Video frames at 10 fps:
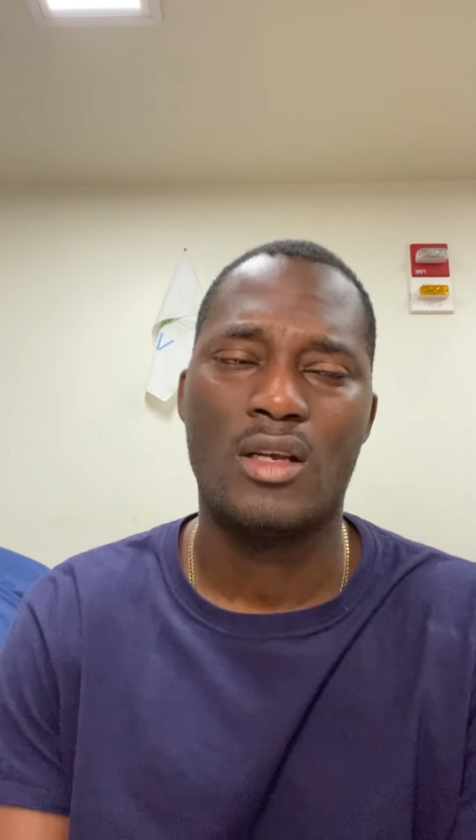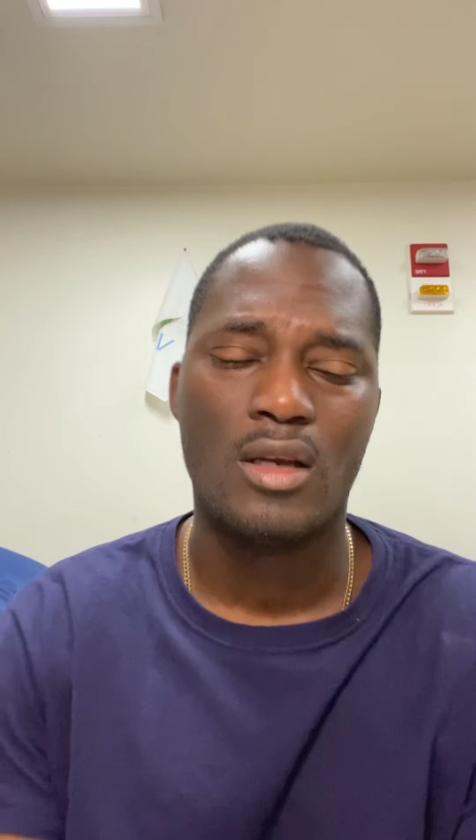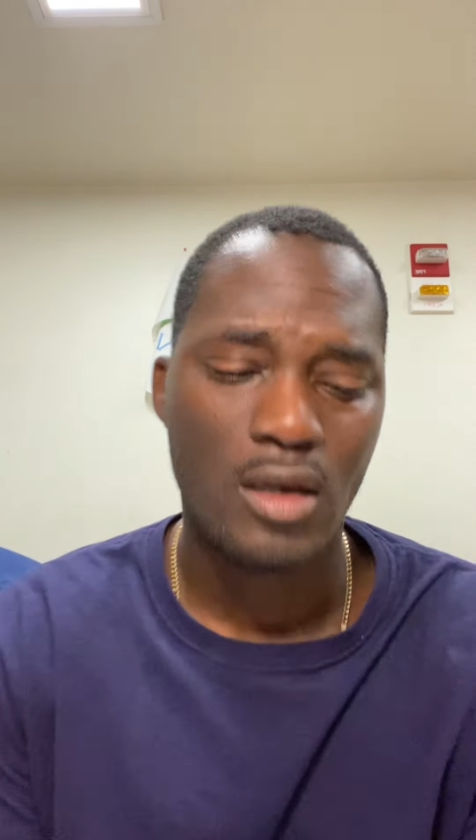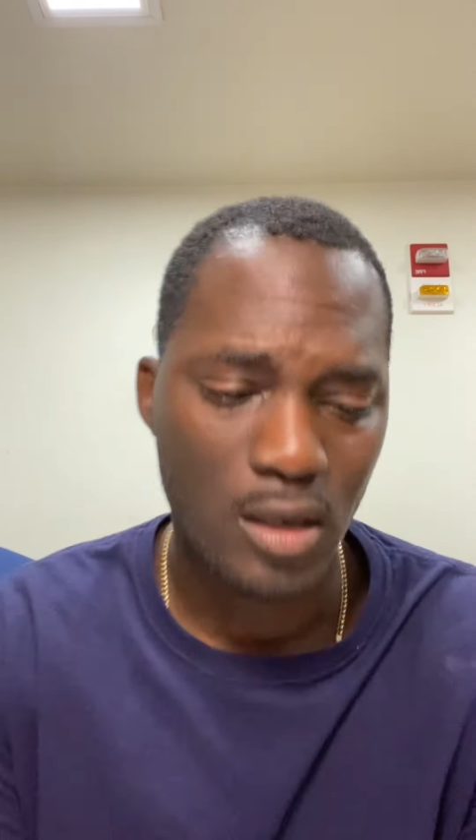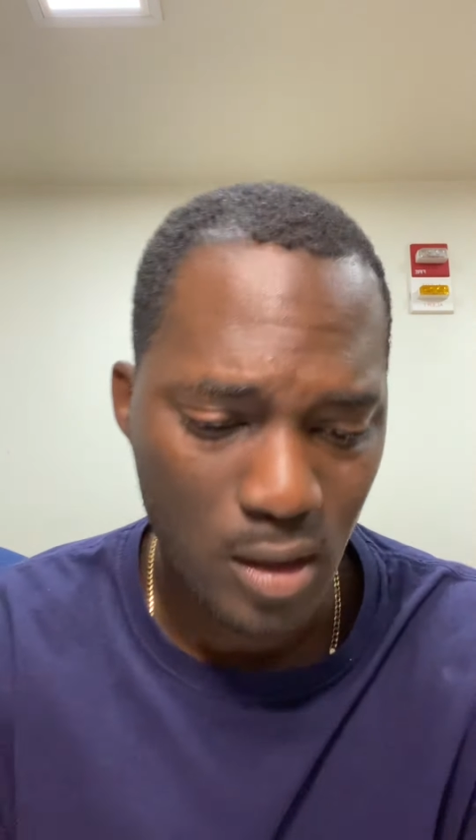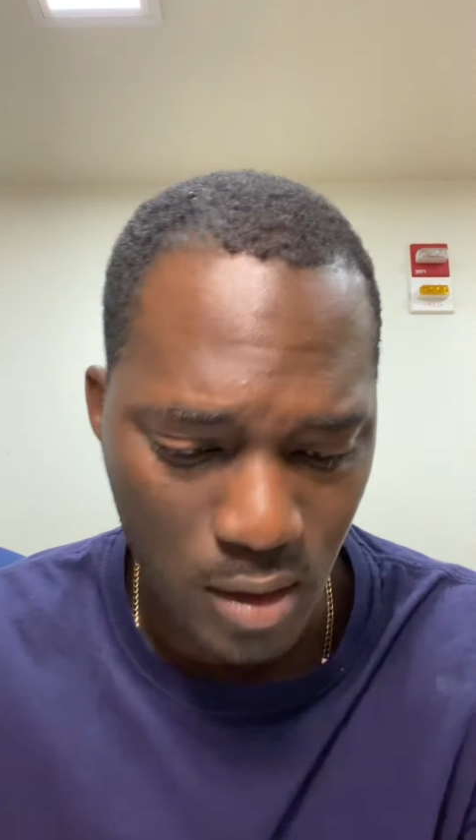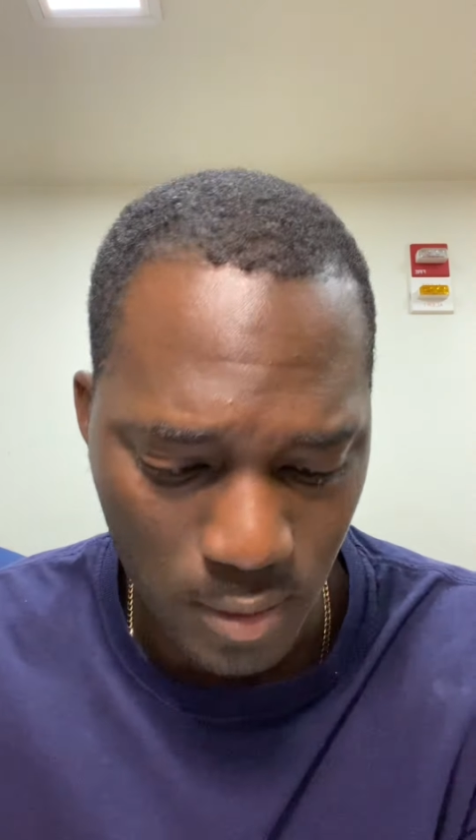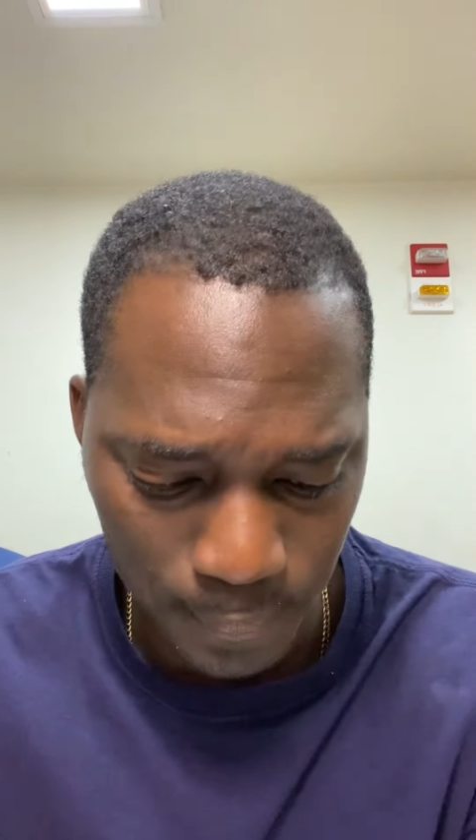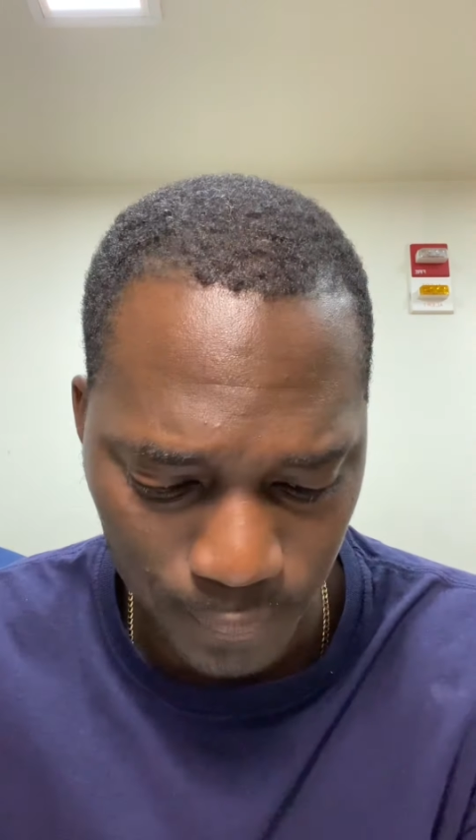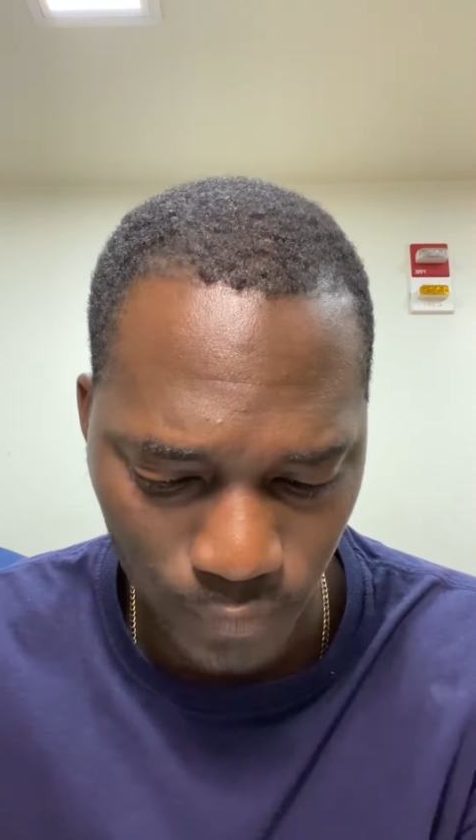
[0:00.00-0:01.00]

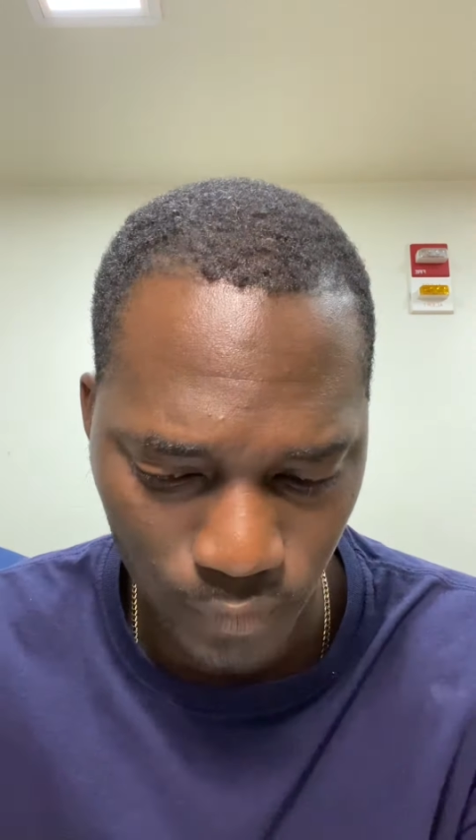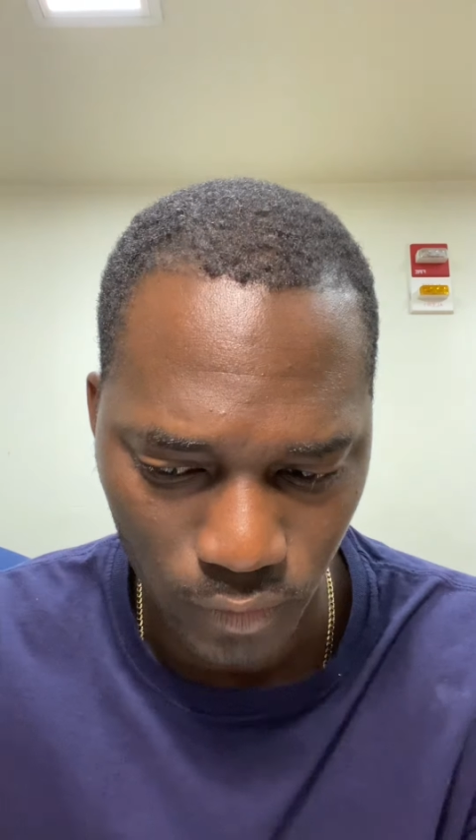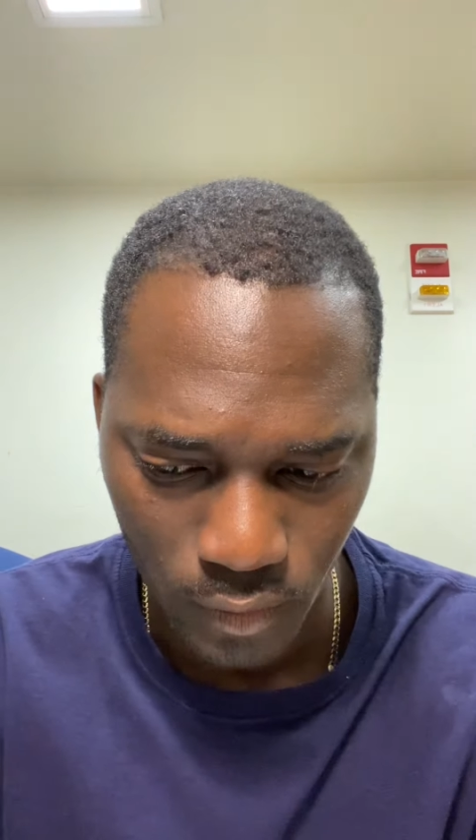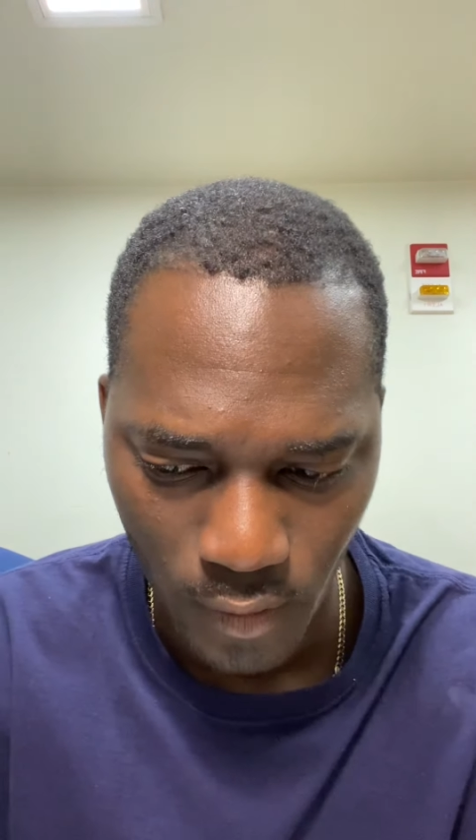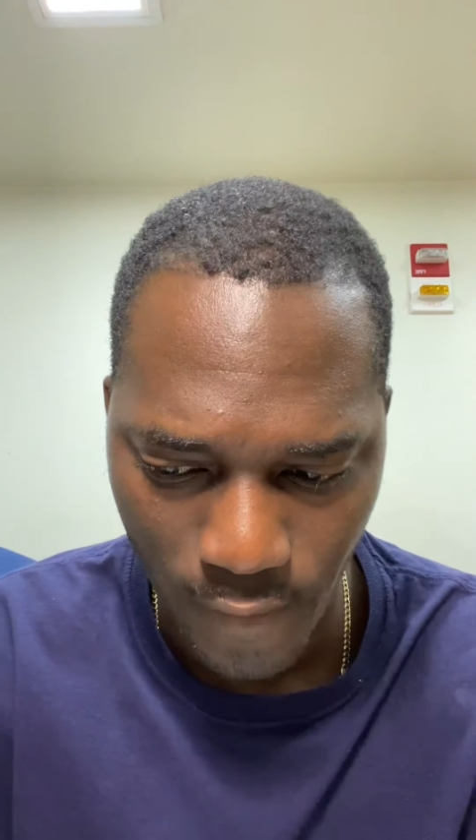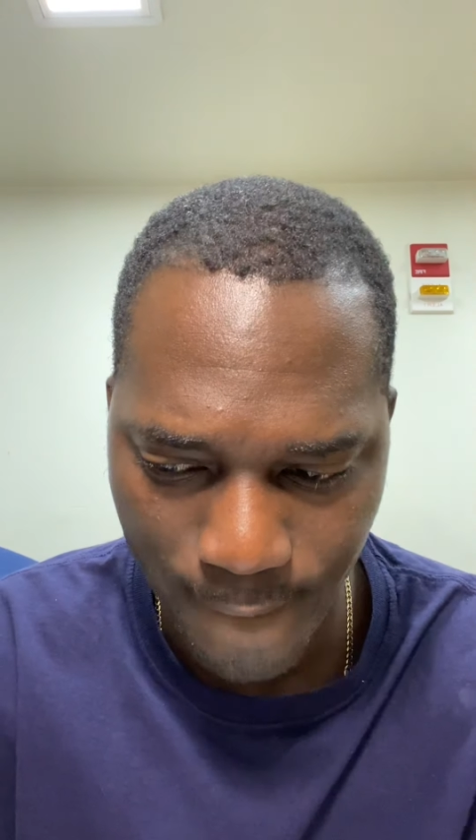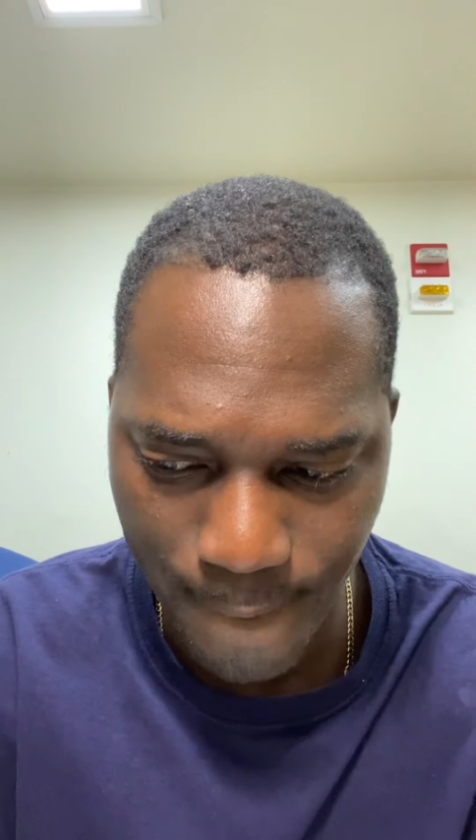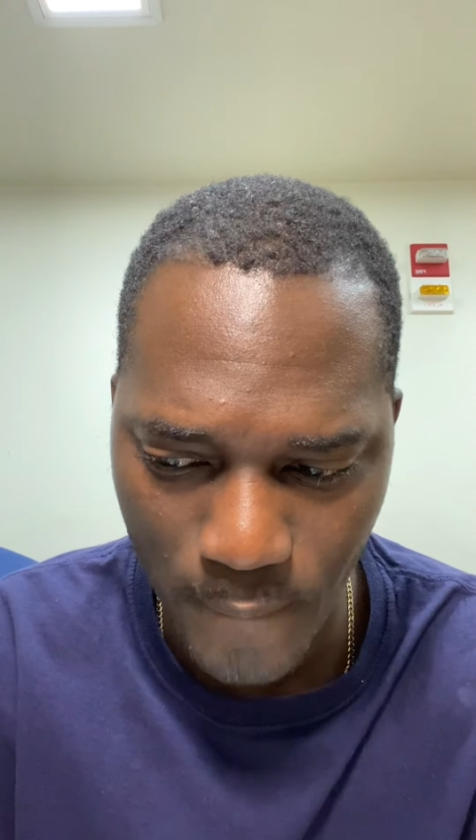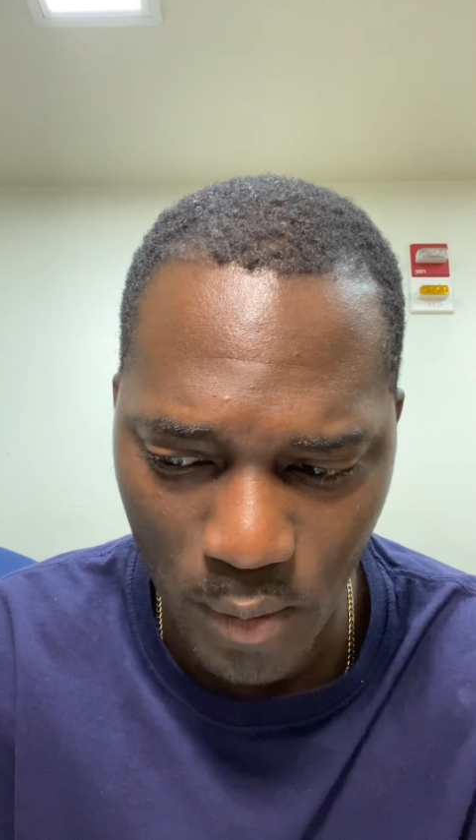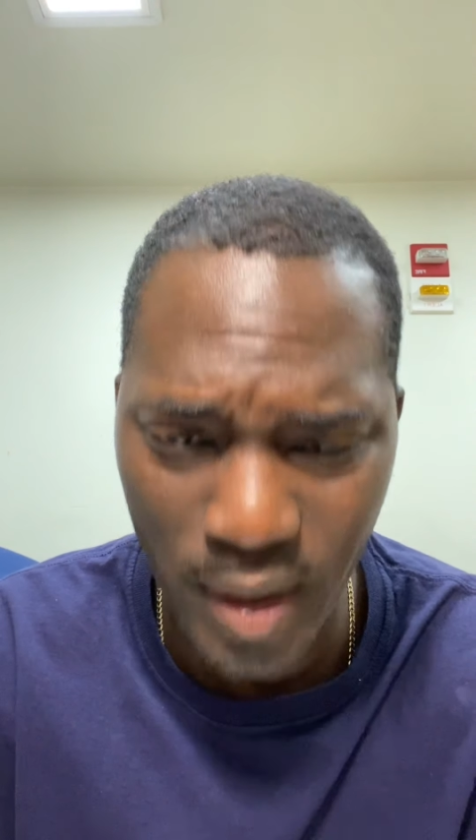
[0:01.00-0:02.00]

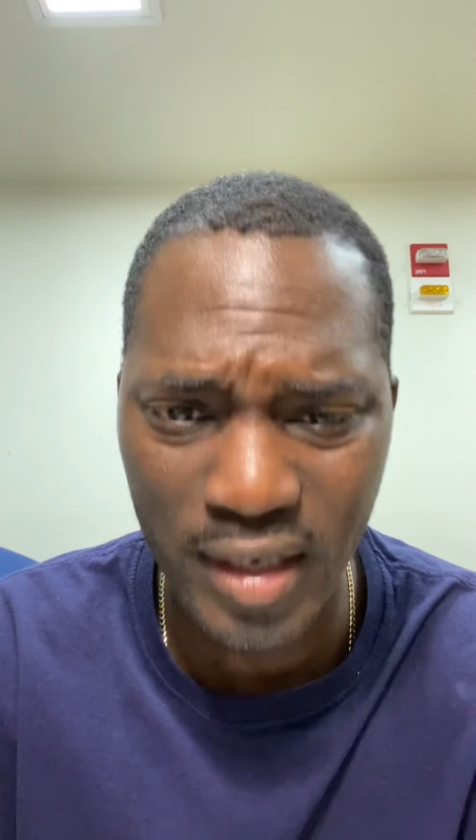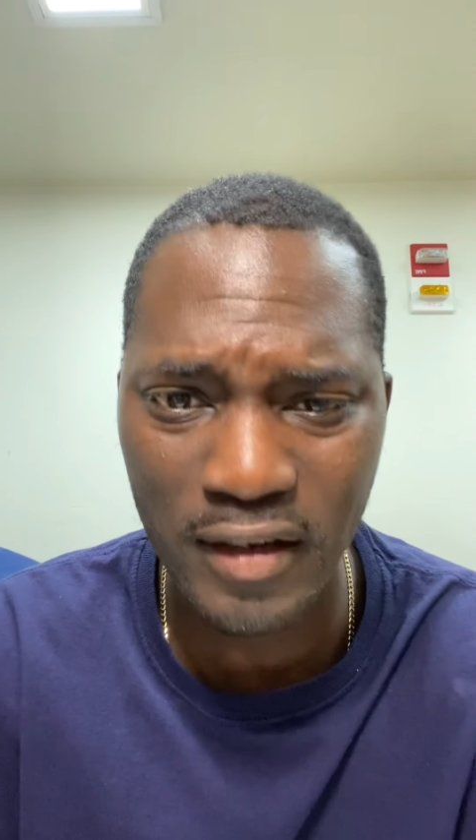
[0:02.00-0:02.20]
But